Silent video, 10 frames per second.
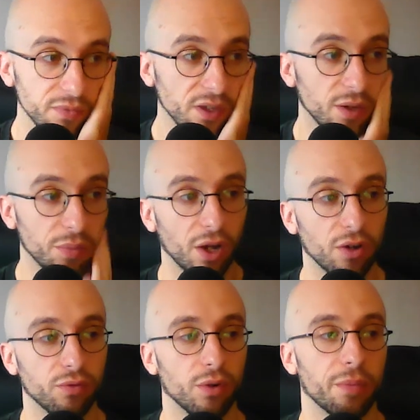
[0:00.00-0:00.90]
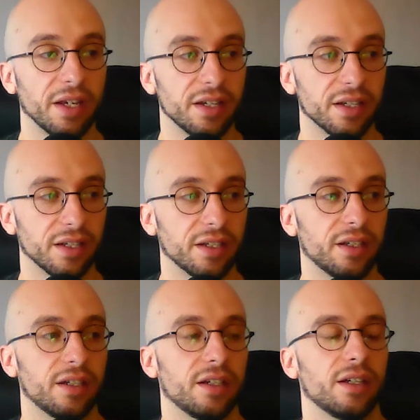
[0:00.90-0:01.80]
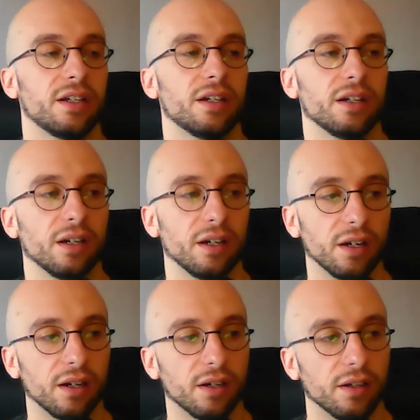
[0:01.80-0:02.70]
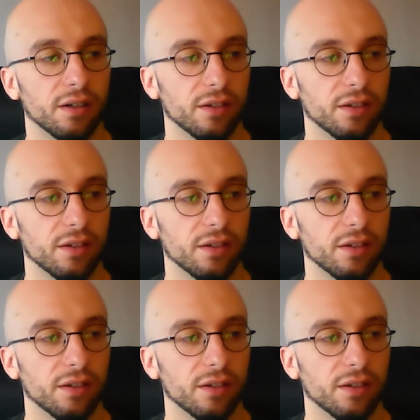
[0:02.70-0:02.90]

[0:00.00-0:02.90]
and part of what made it, uh,